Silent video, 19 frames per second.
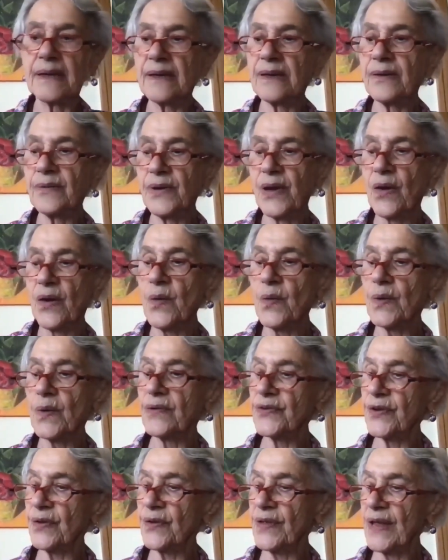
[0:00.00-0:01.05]
you know,
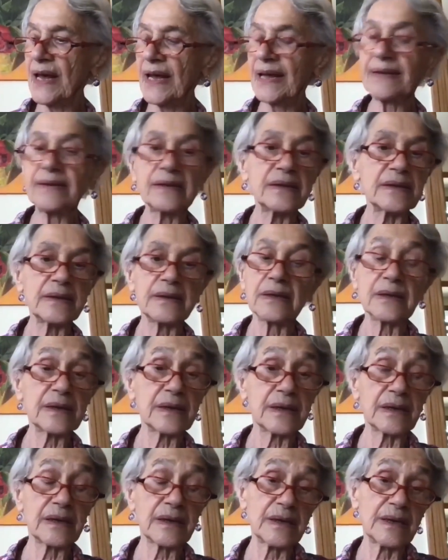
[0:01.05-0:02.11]
so that
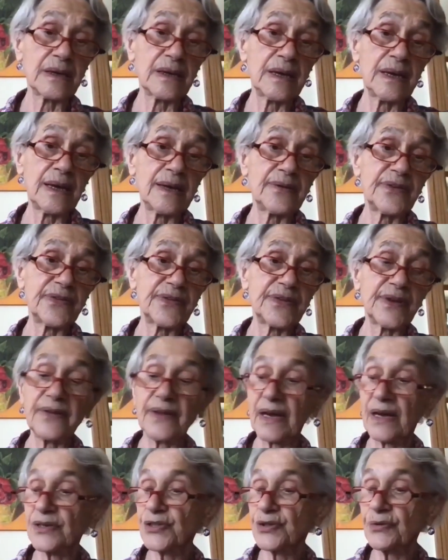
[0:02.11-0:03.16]
it's
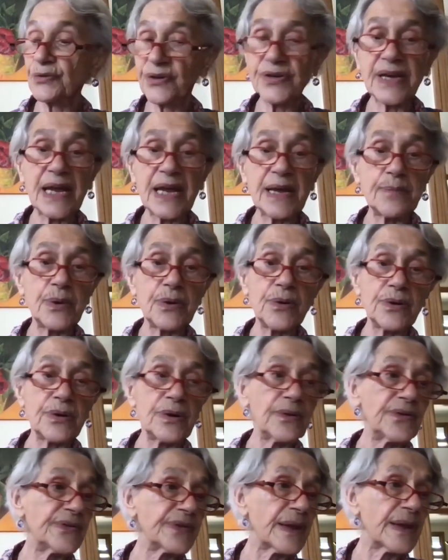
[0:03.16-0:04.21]
there are Jewish
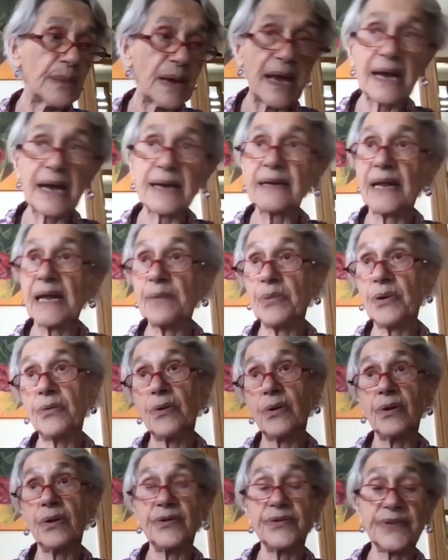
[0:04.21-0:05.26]
neighborhoods, there are black
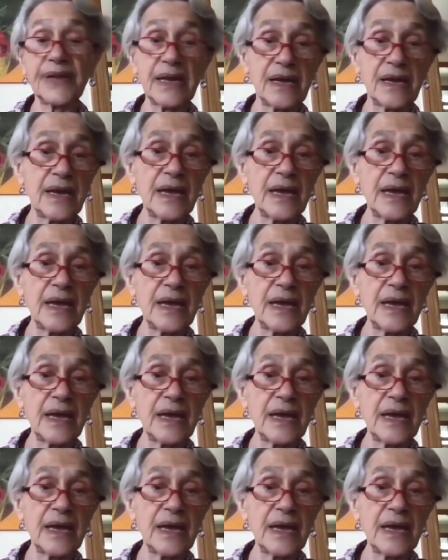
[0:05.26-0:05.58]
neighborhoods,